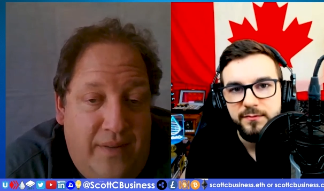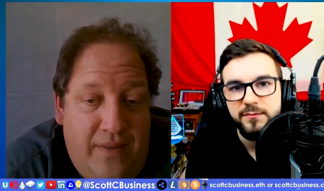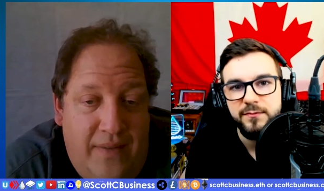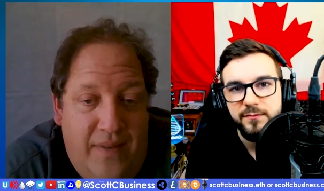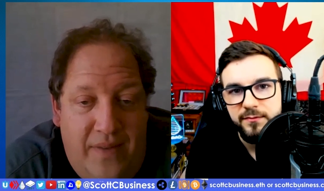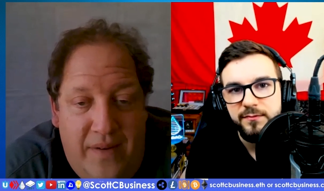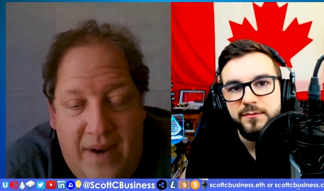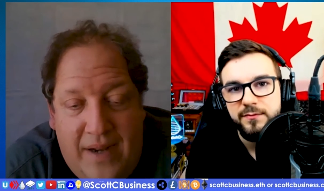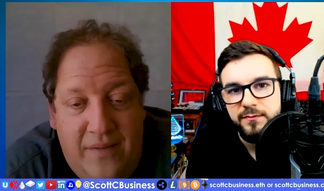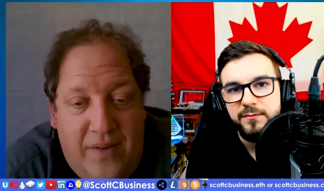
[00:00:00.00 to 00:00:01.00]
Speaker 1: really, and
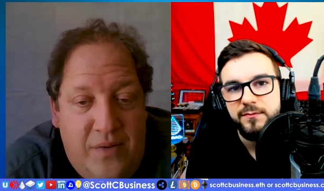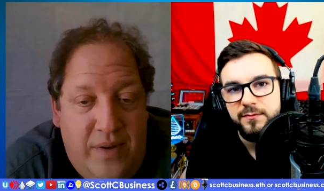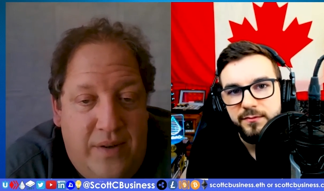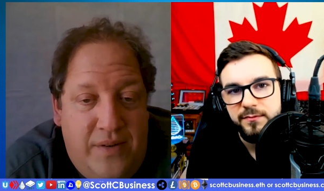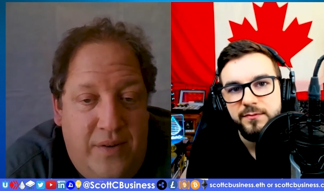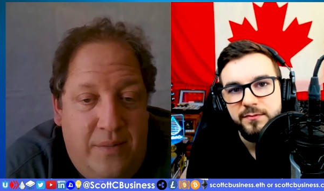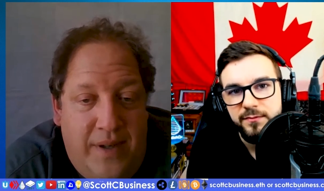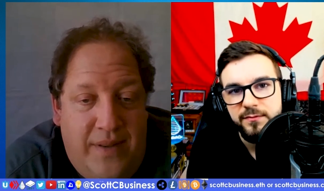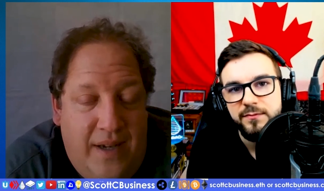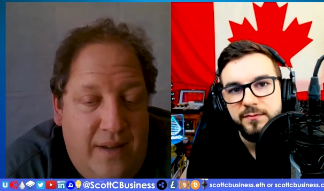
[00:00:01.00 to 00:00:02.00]
they're active on Twitter too.
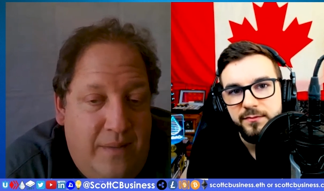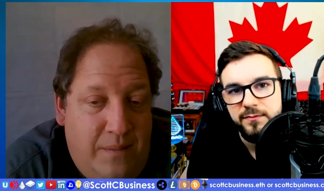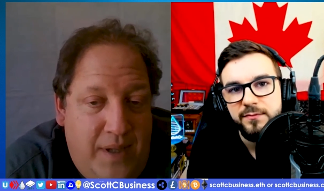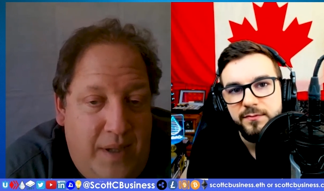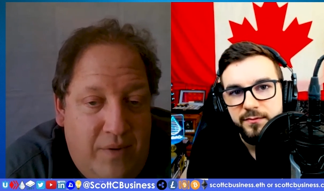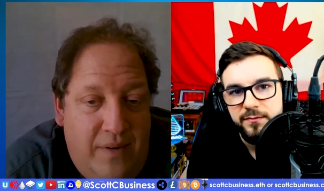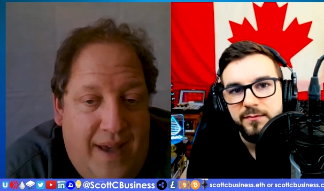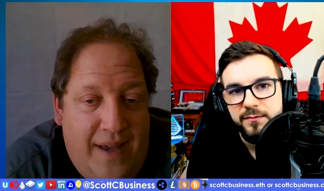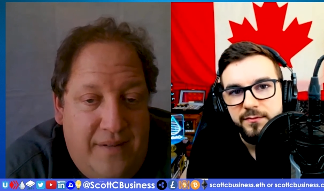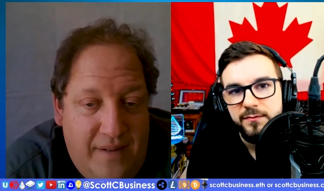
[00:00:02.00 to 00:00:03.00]
But they can
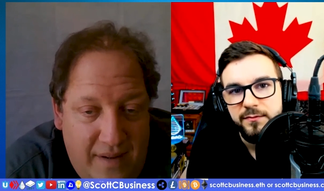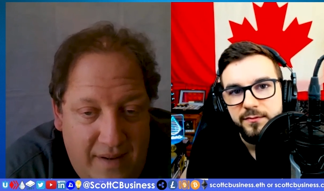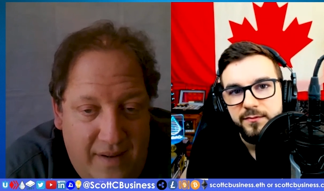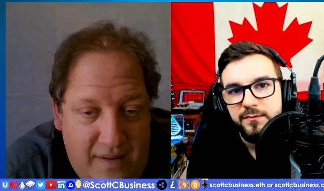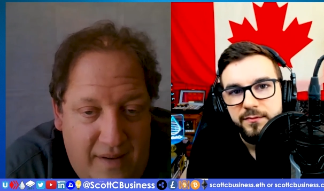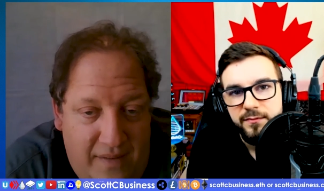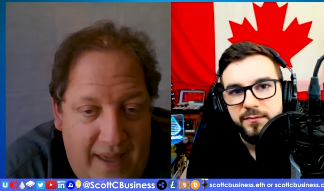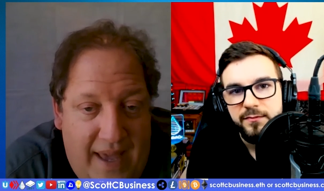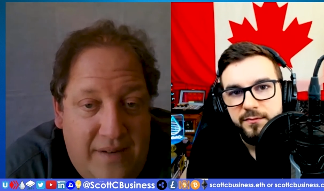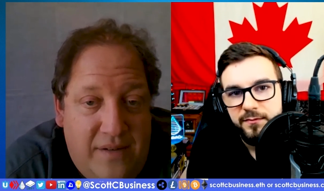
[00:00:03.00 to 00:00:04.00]
debrief has
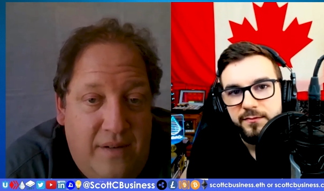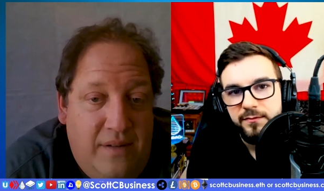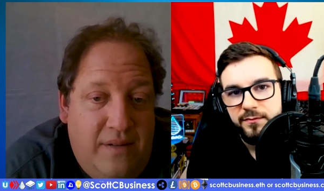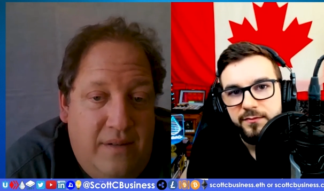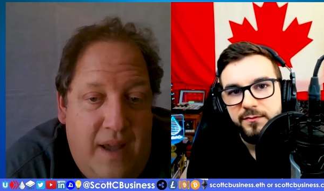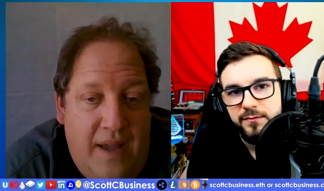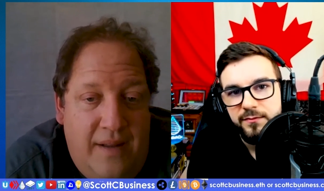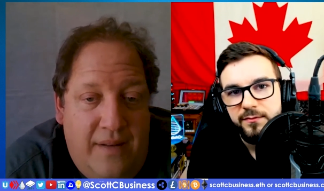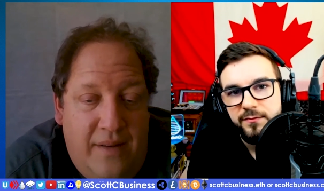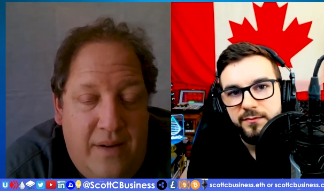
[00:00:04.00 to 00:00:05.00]
answers,
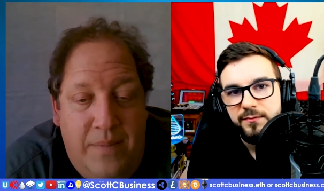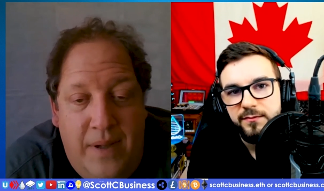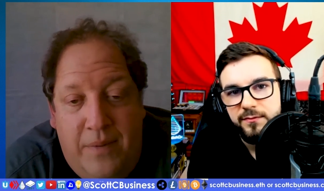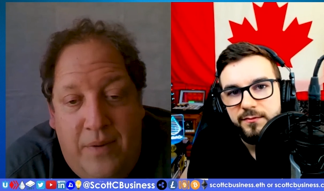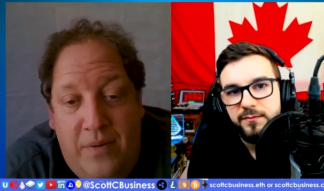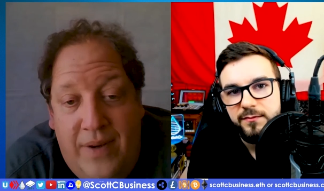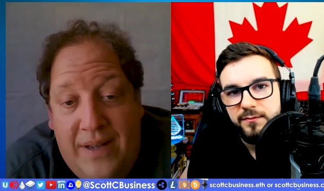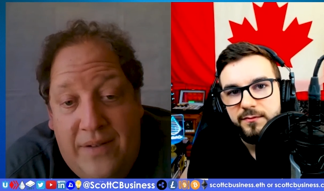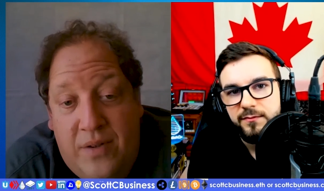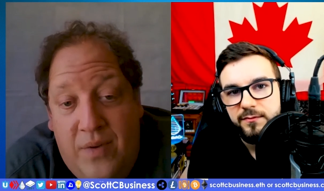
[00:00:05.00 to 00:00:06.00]
and uh, there are people who
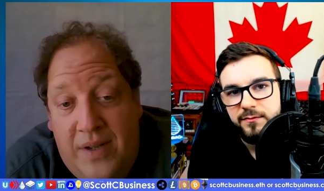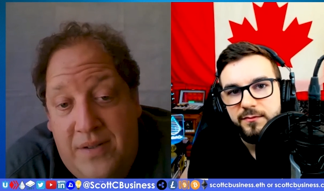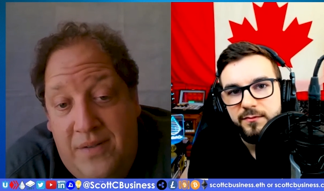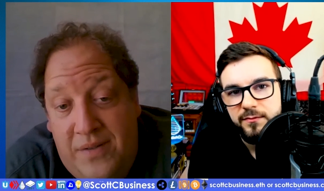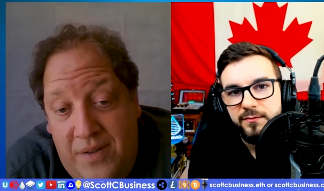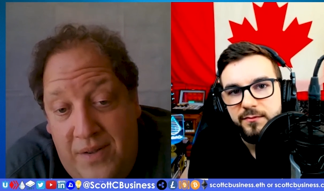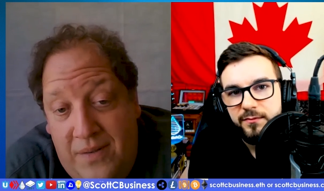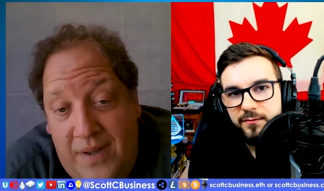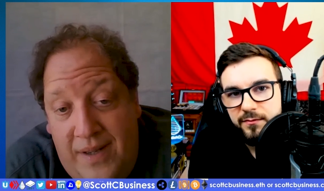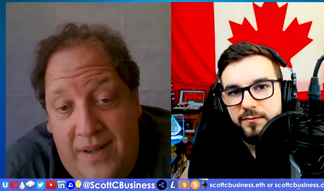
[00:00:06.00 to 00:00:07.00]
answer questions
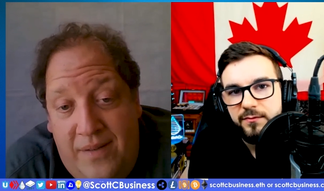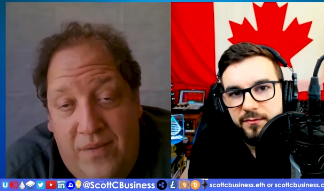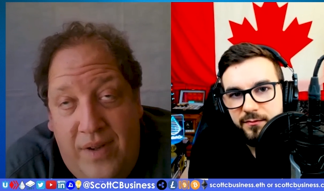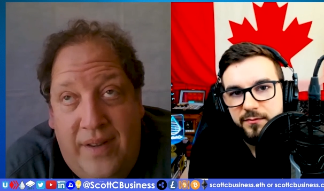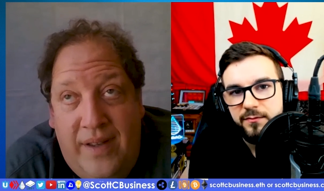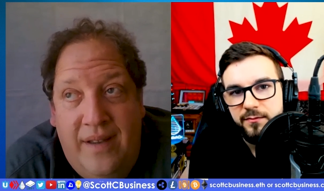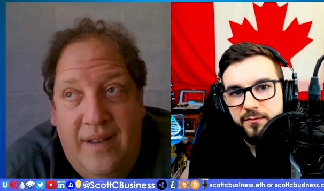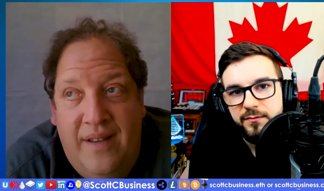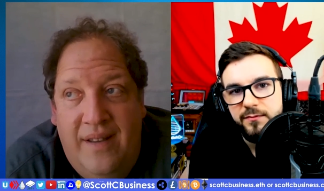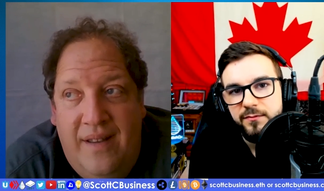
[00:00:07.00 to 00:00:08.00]
too. And it really,
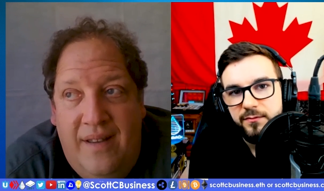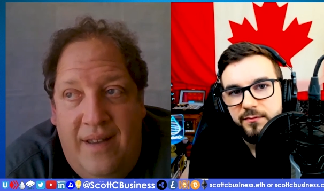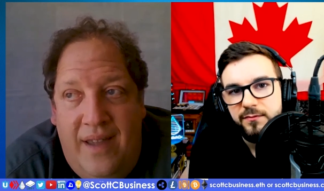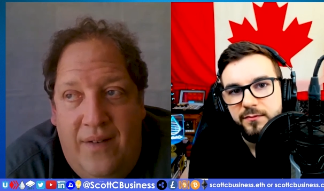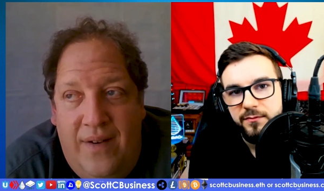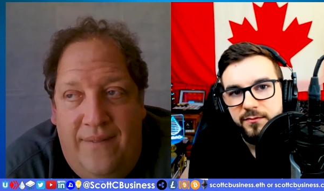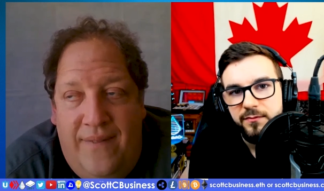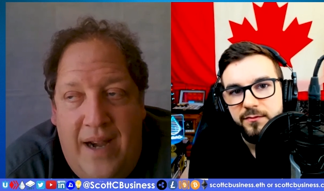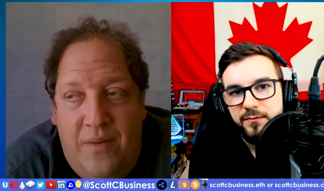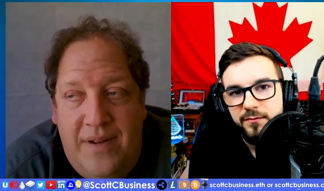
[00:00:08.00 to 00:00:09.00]
you know,
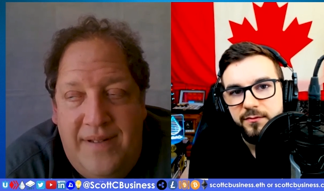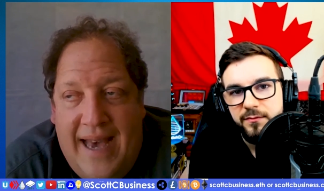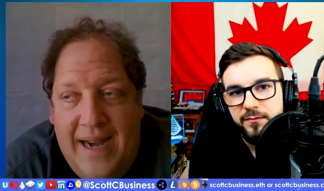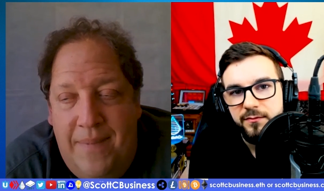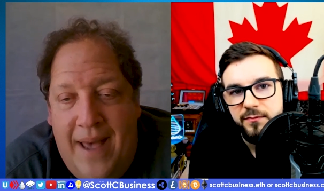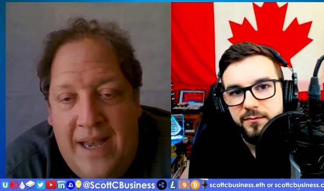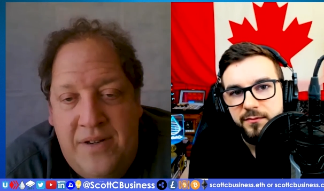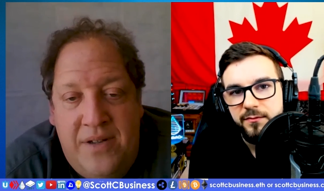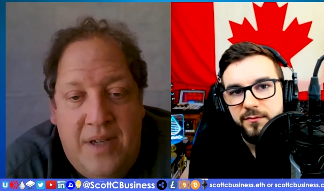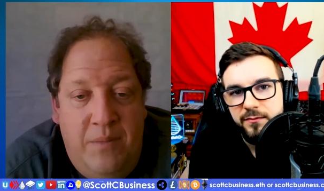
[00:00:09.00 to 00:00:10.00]
if anyone has had a
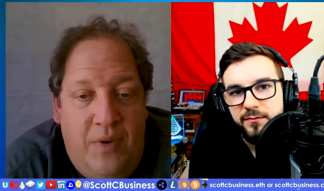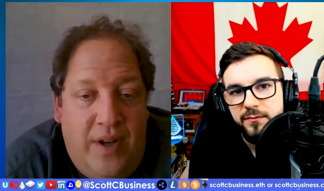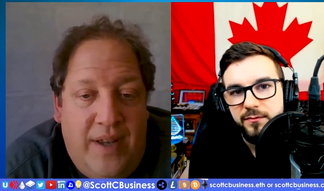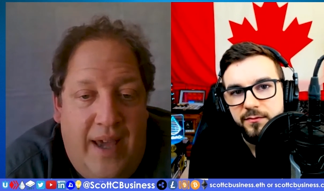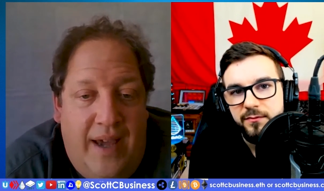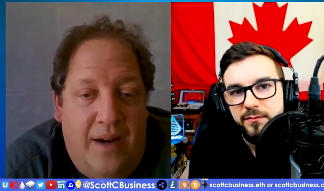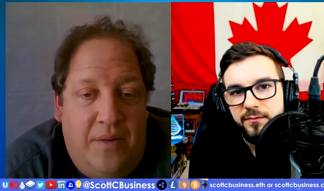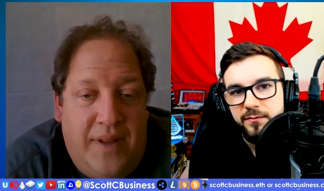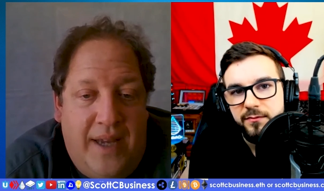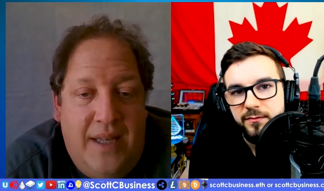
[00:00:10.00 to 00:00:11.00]
passion to communicate
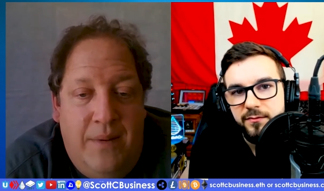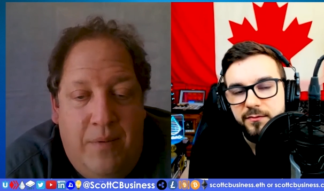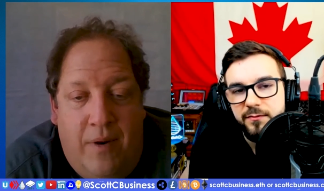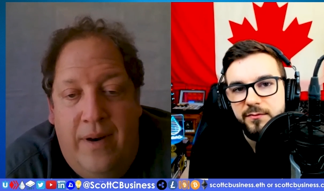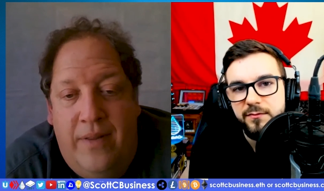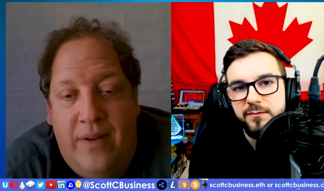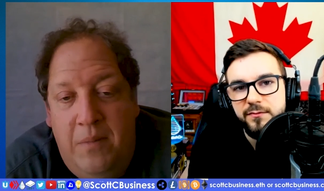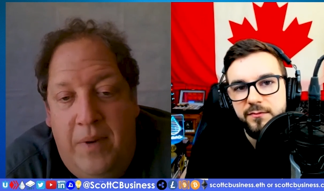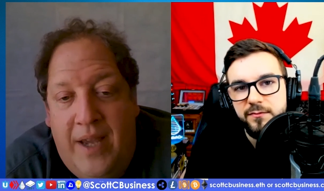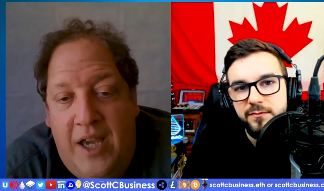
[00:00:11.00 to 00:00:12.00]
and would like to be part of the
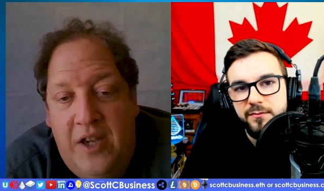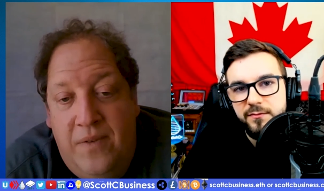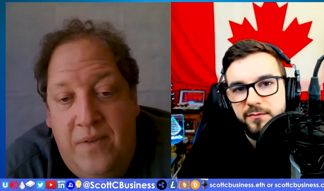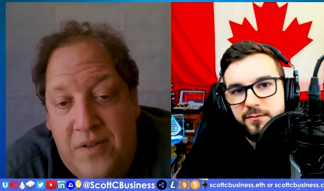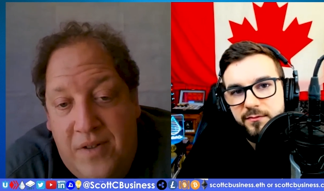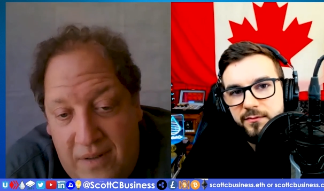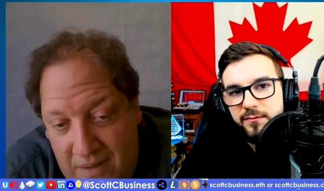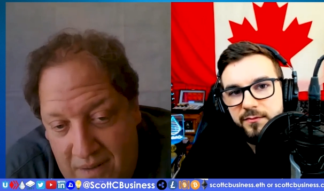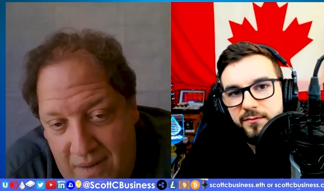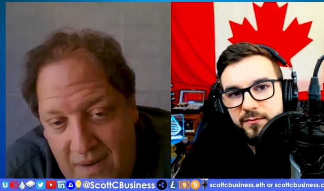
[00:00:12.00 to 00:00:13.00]
communication
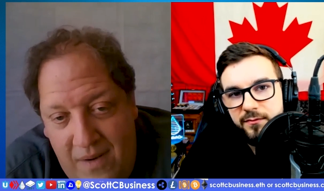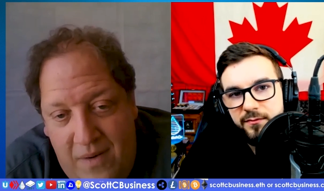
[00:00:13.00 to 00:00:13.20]
future,